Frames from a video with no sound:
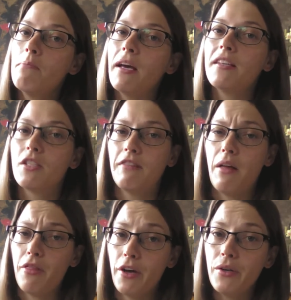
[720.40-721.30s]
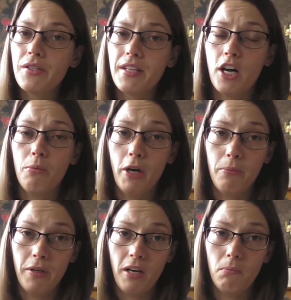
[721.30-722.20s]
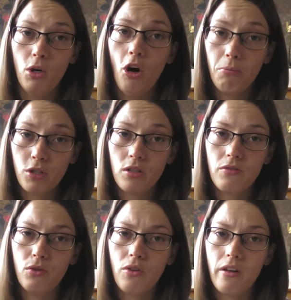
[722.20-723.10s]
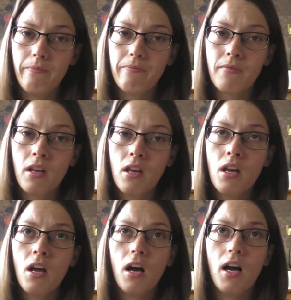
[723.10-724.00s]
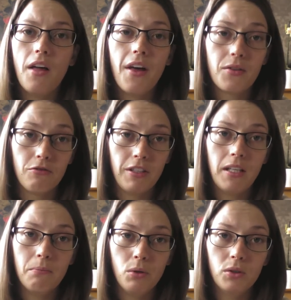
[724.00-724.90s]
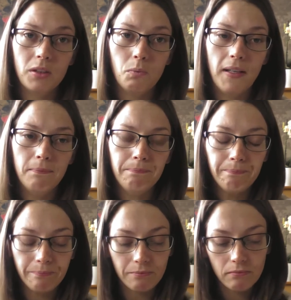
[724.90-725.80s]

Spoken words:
based around those to help open up more options for them. That was a really important one.